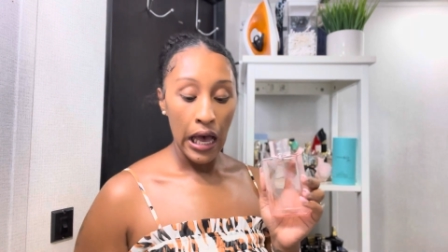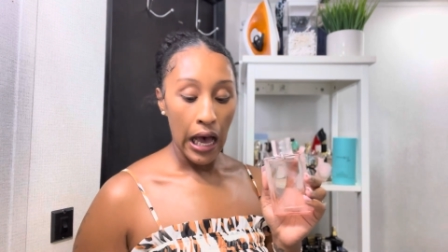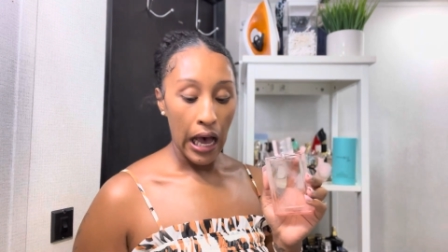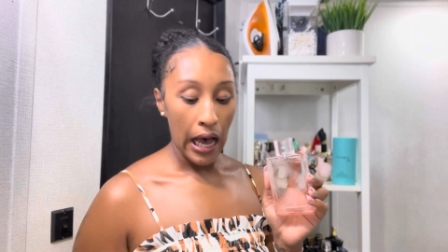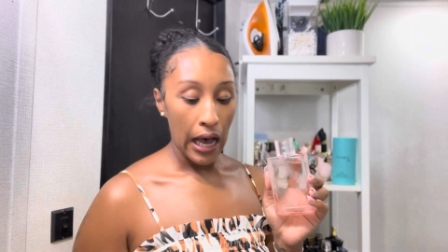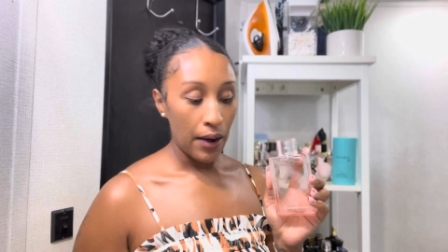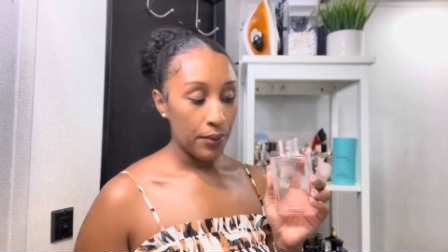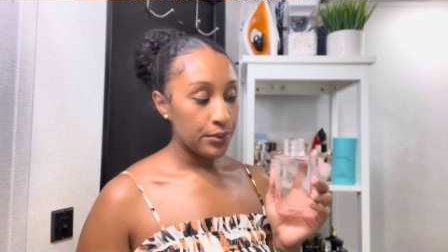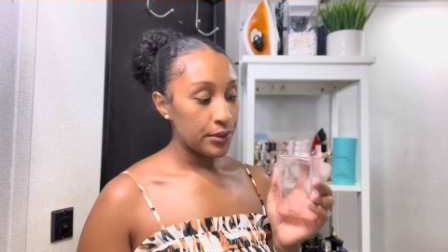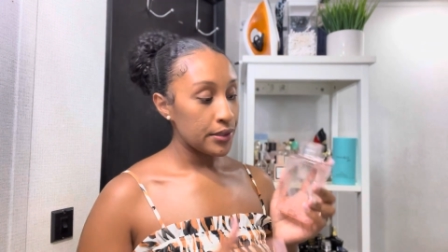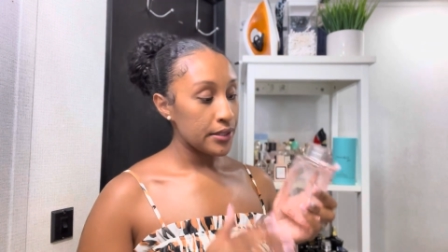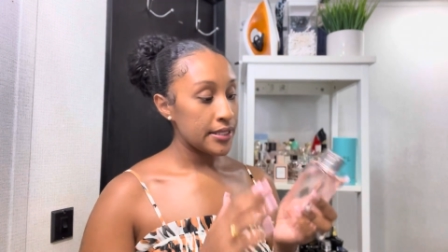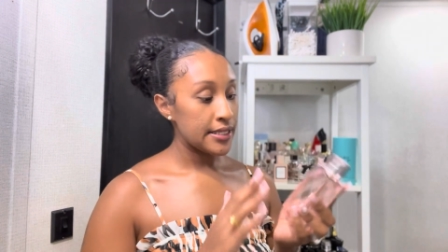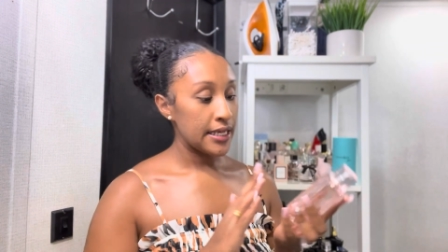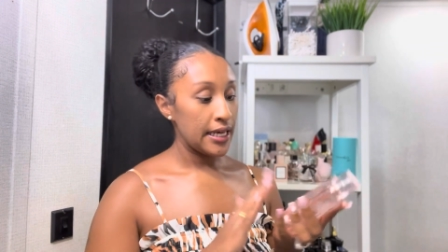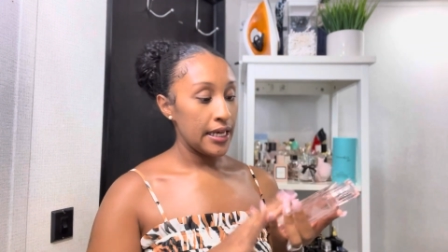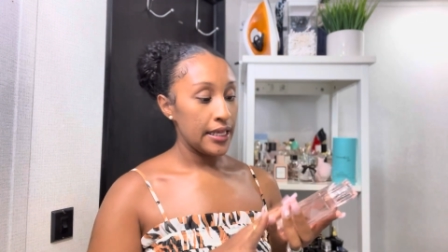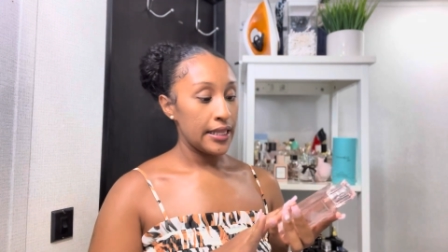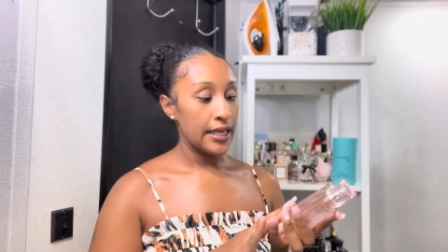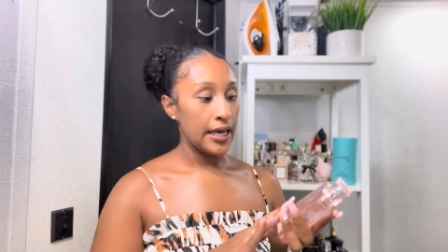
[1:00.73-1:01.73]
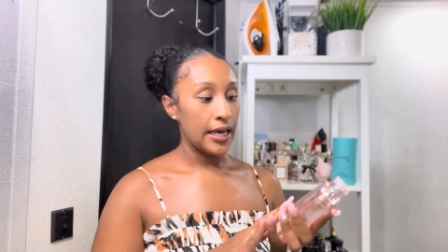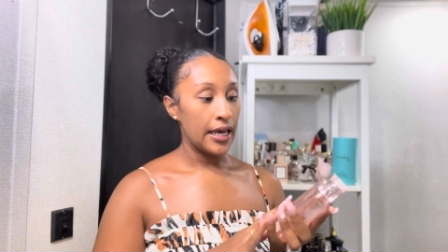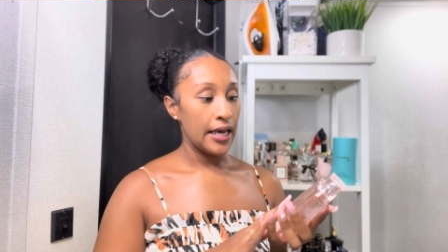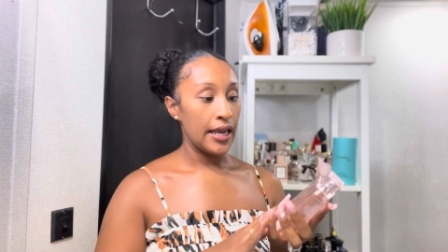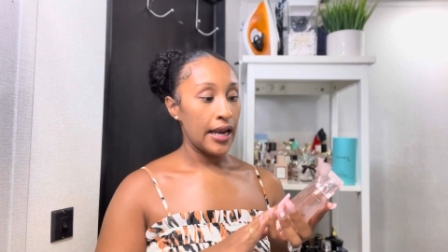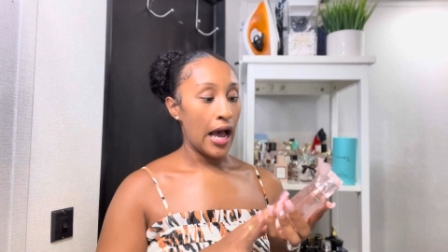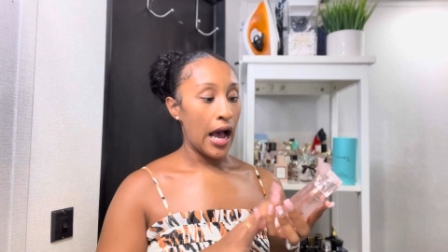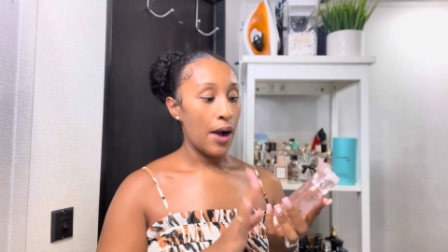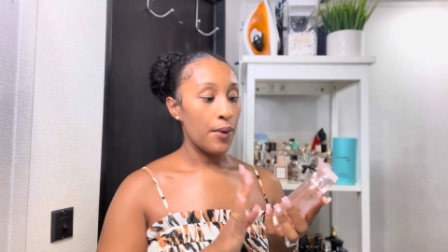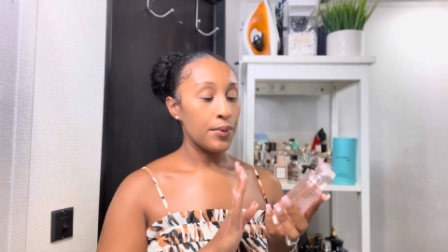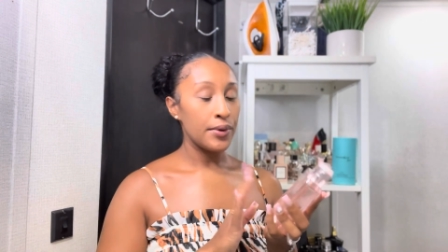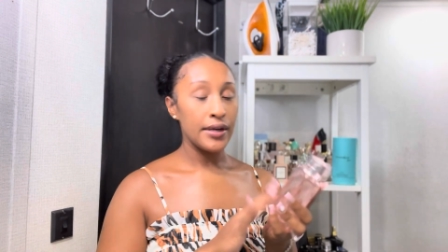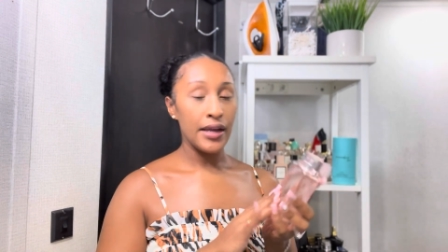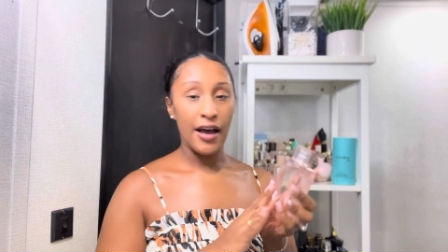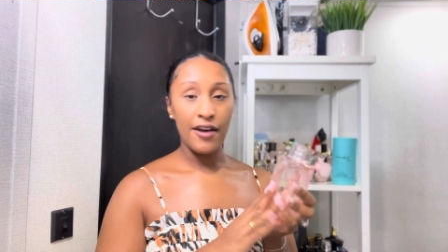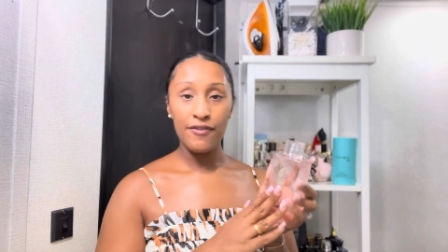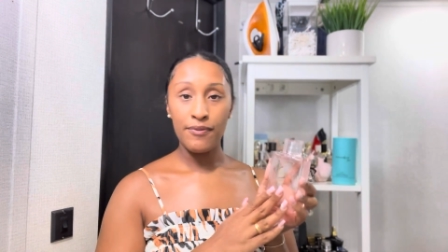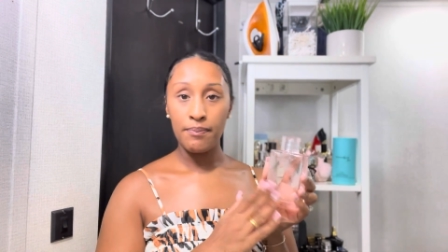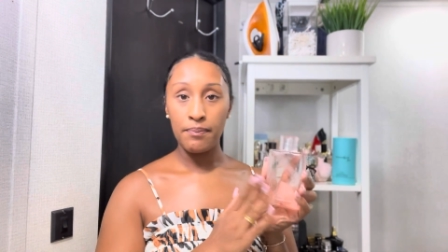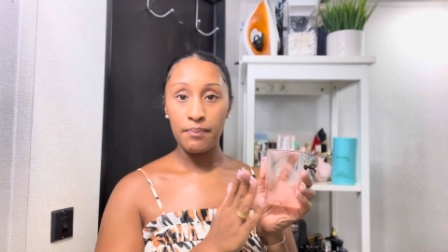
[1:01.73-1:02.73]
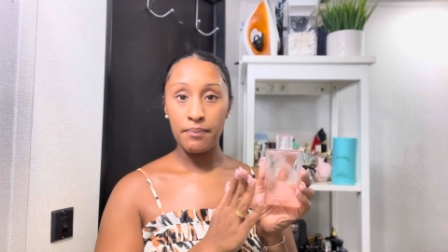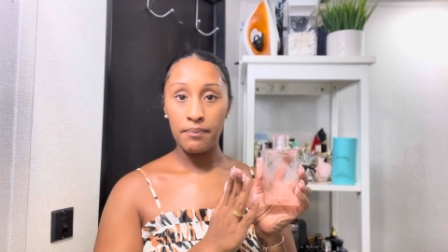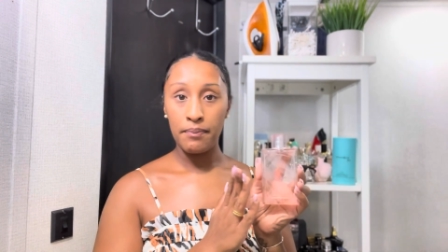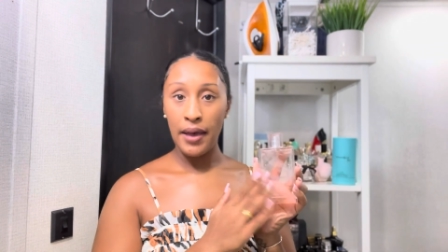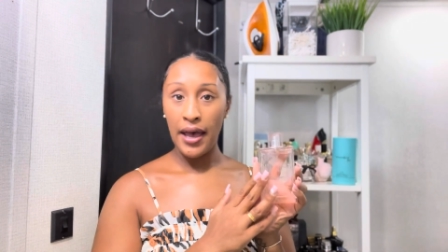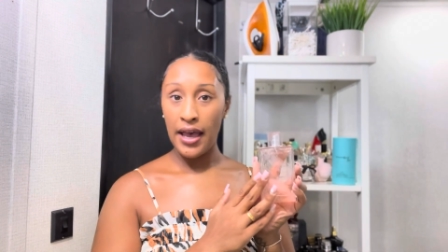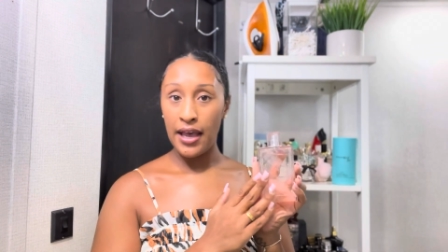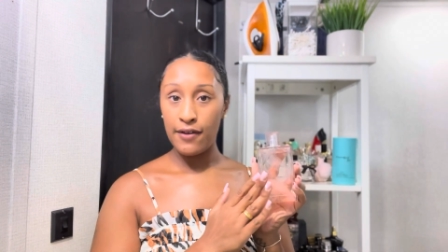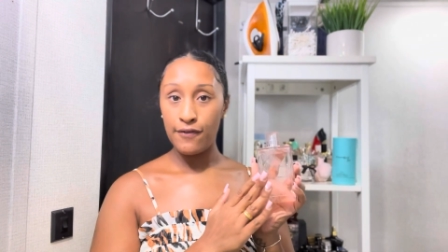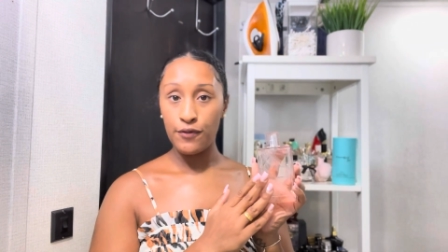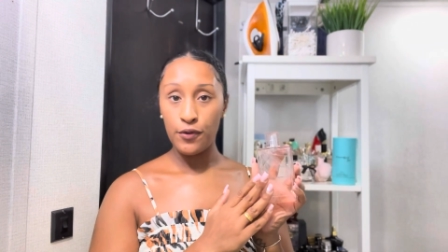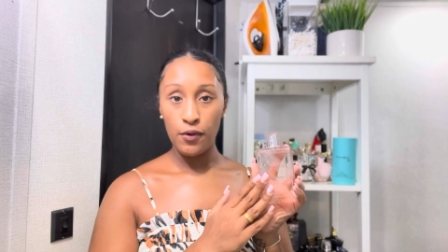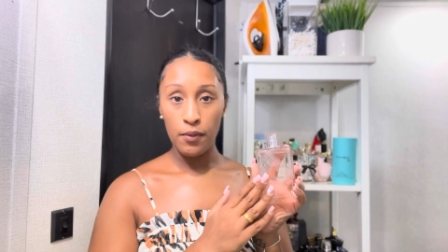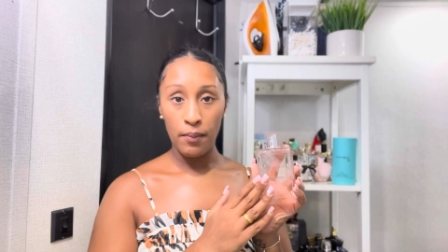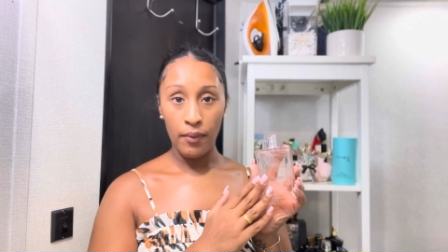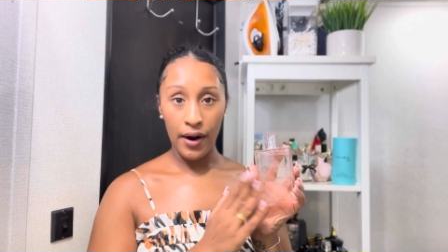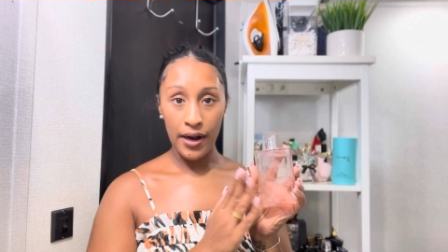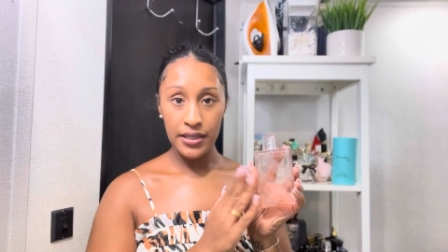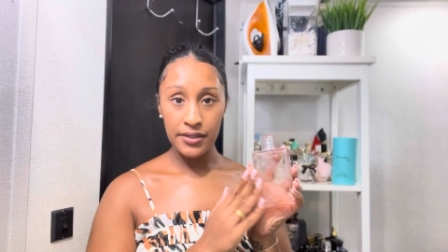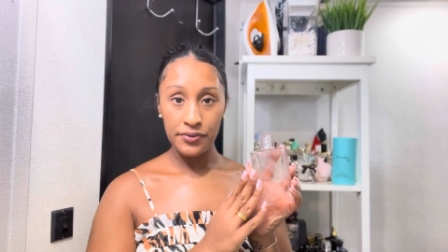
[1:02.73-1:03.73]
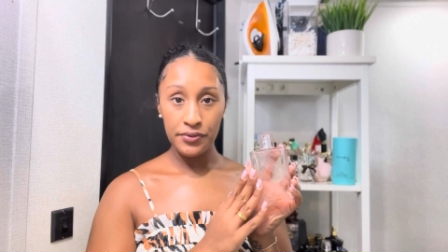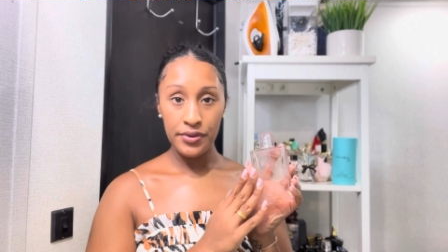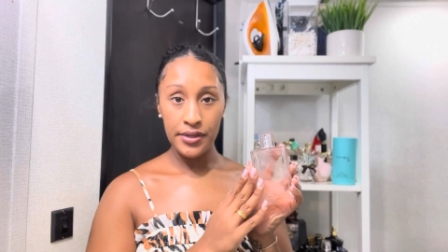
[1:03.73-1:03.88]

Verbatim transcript: I will say that I would not pay full price for